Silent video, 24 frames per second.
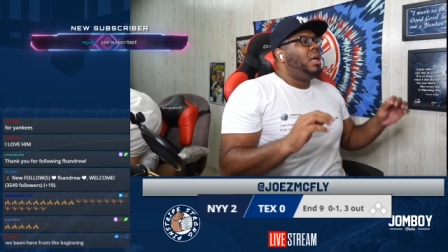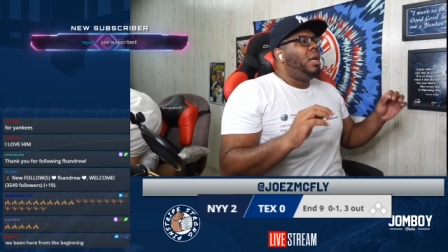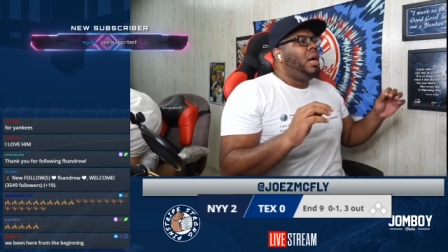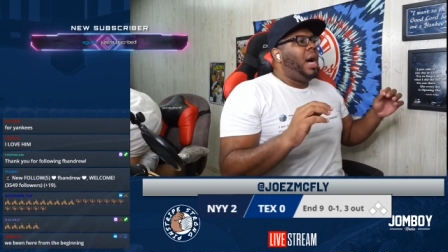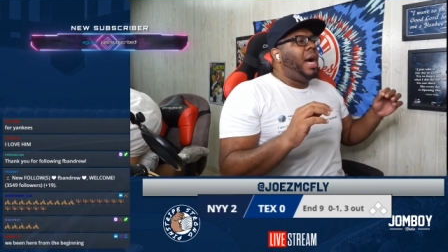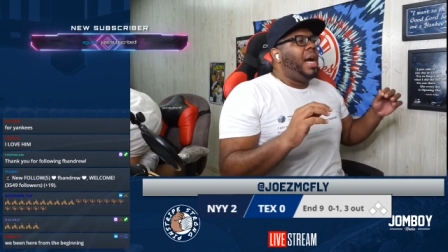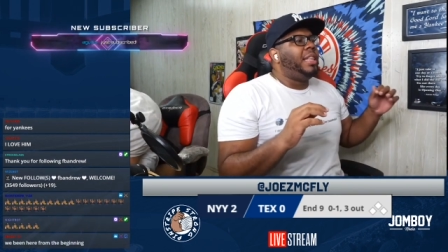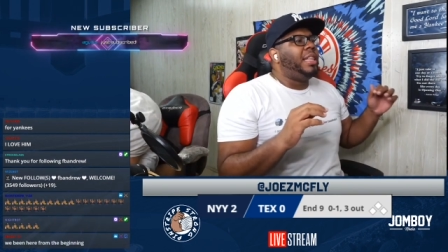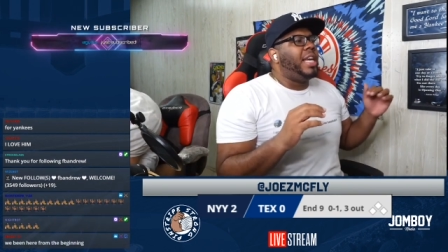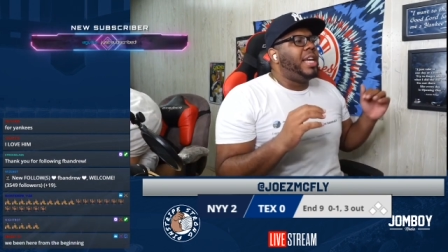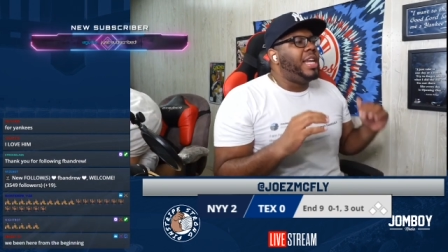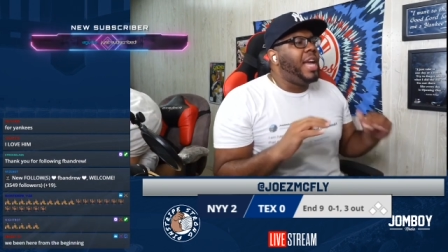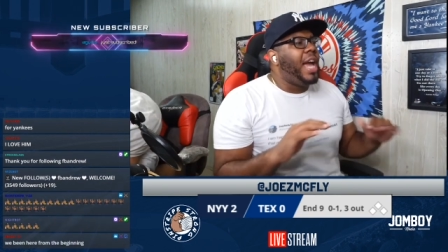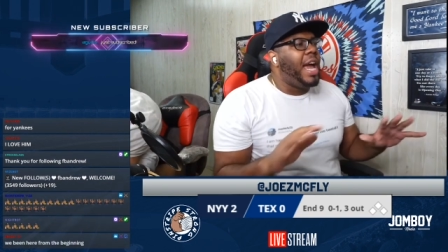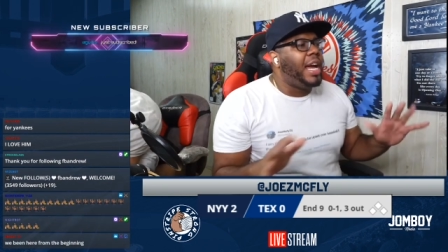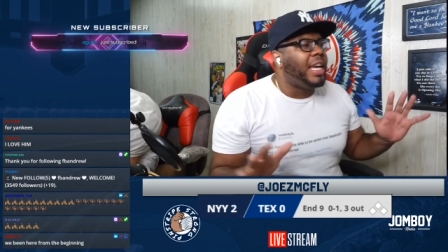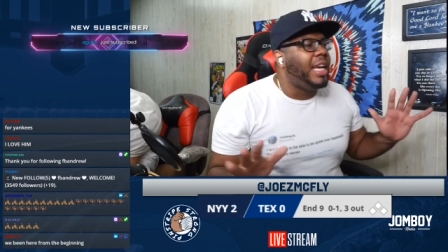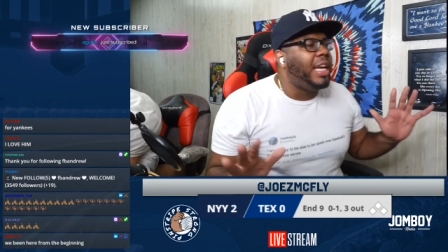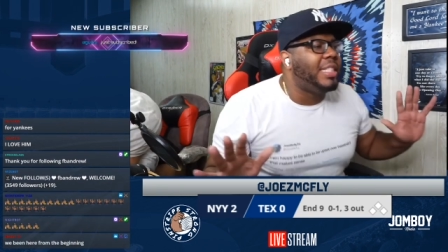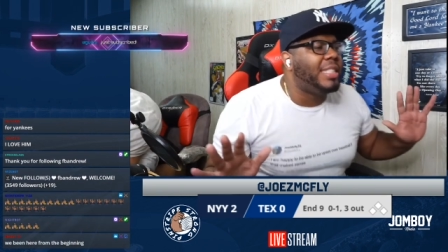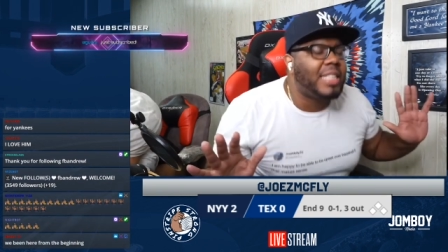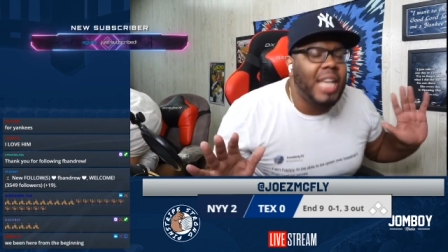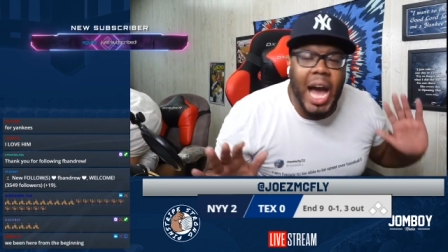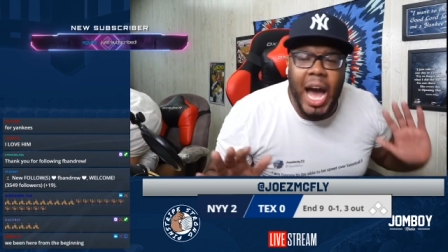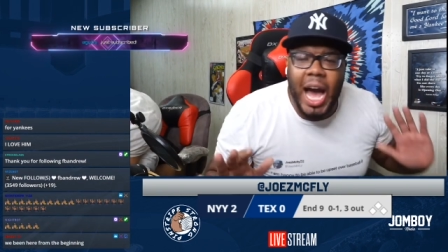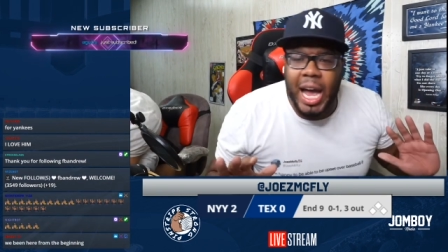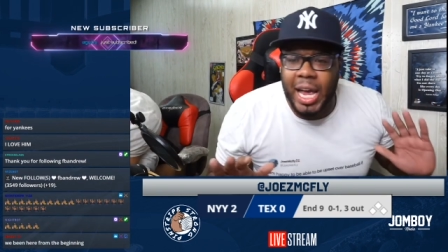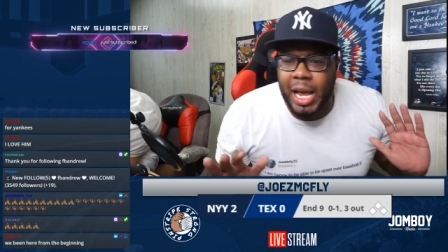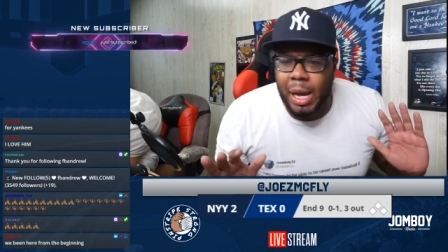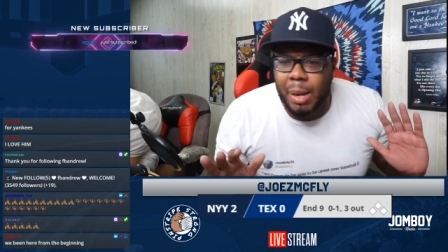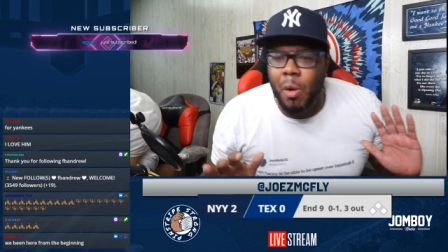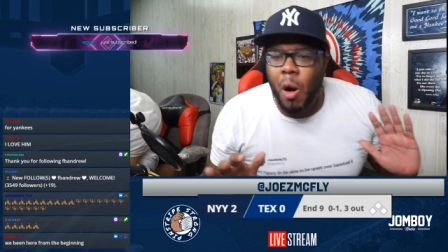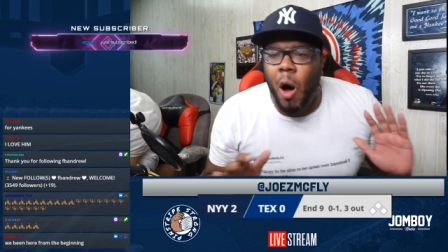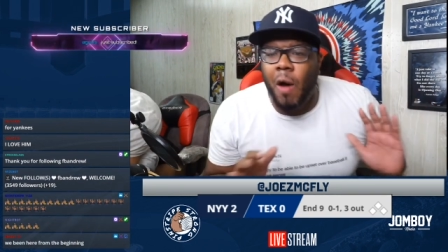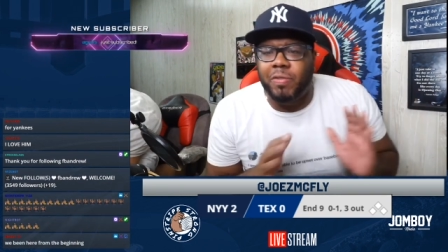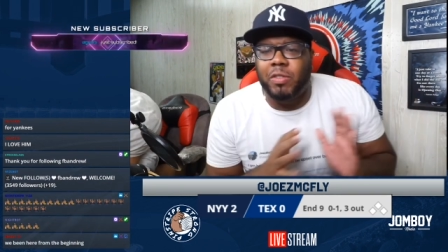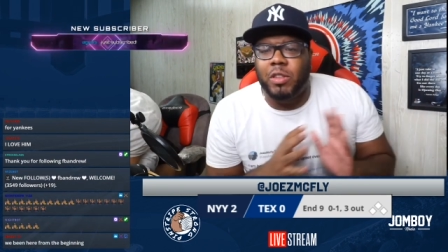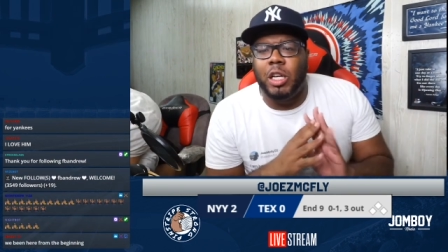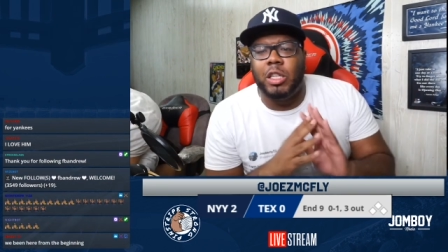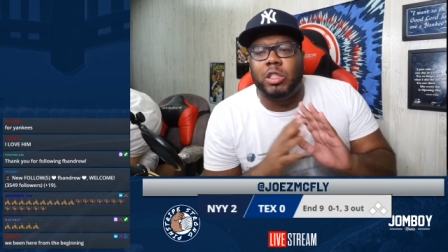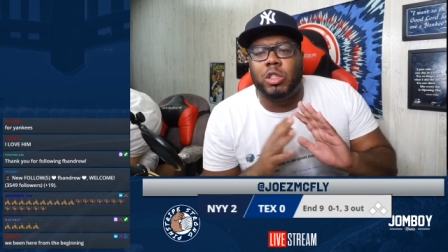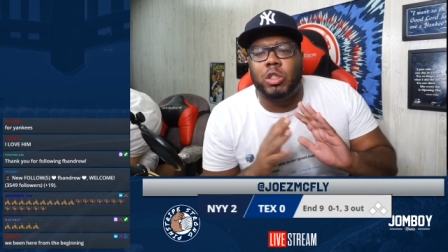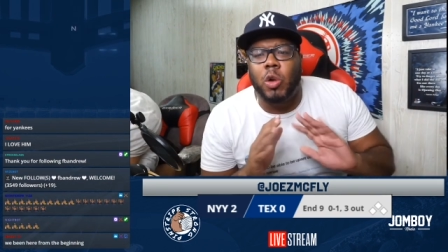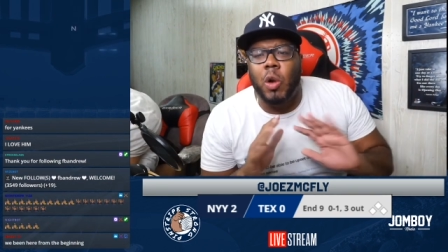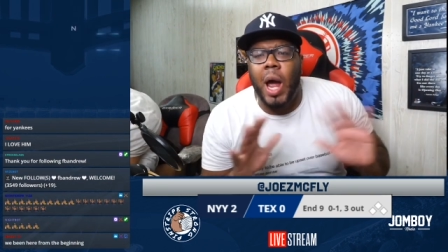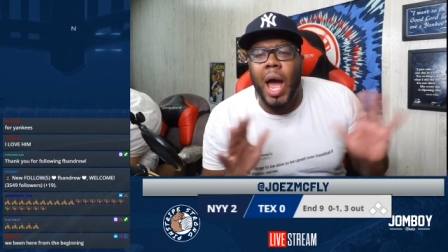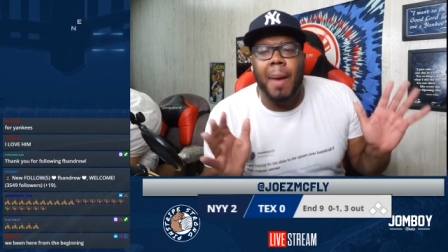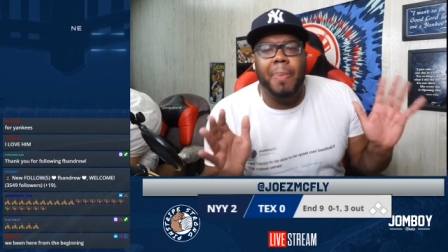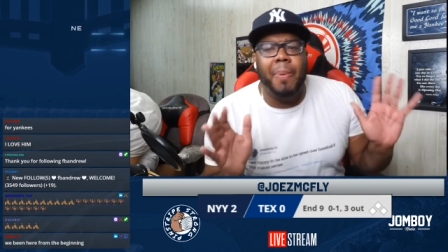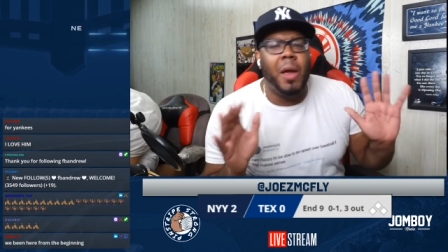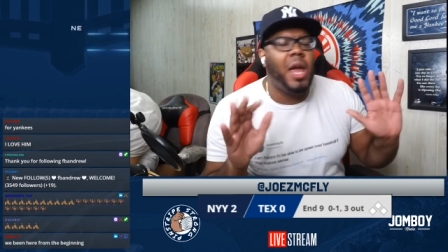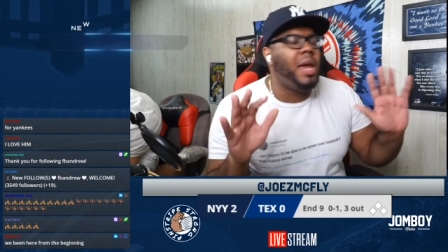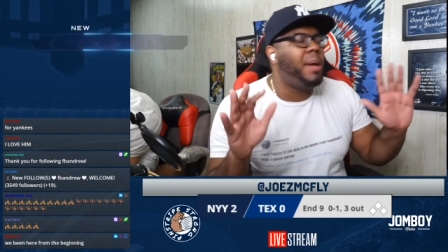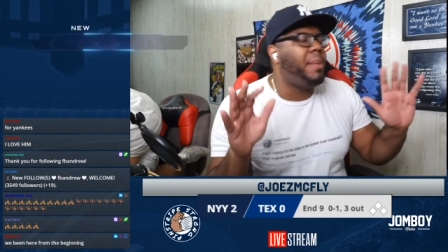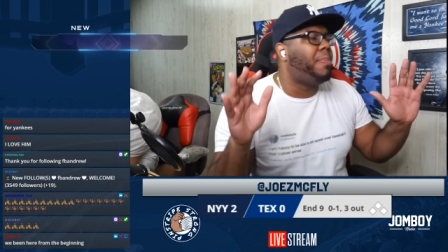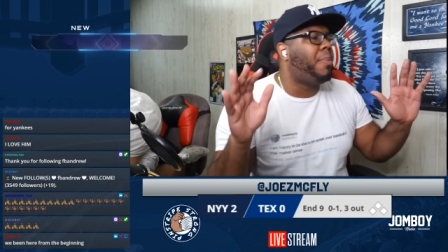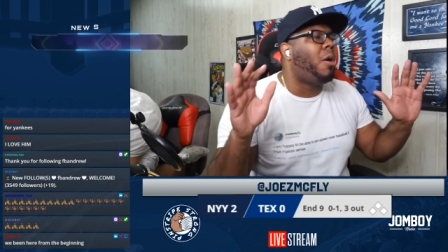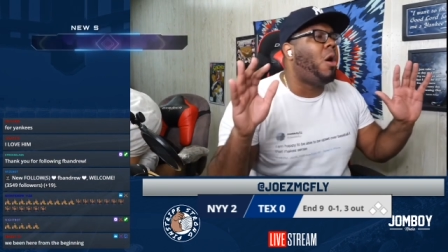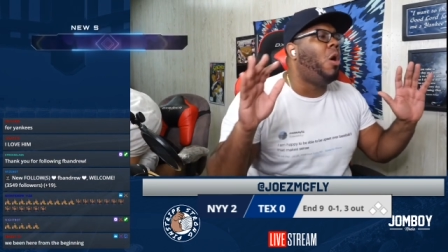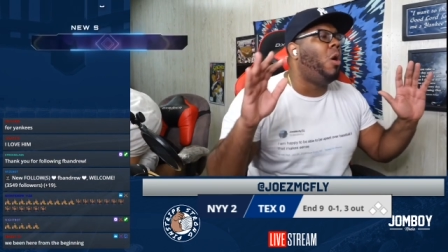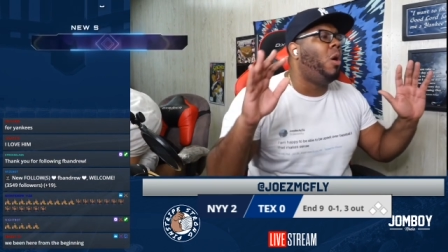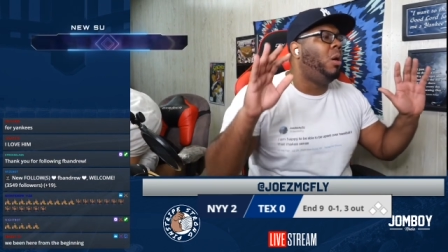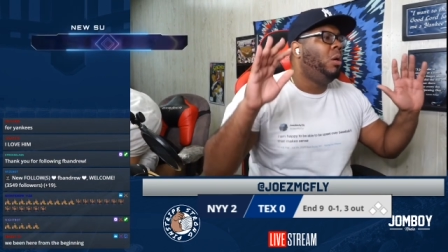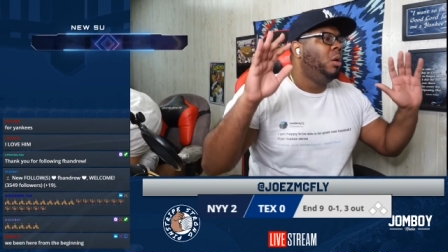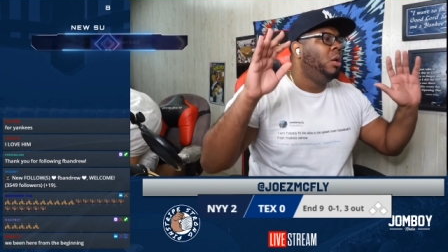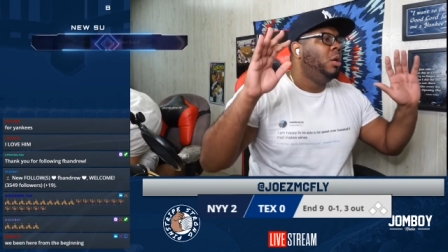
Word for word: And the Yankees got him off the scrap heap, bro.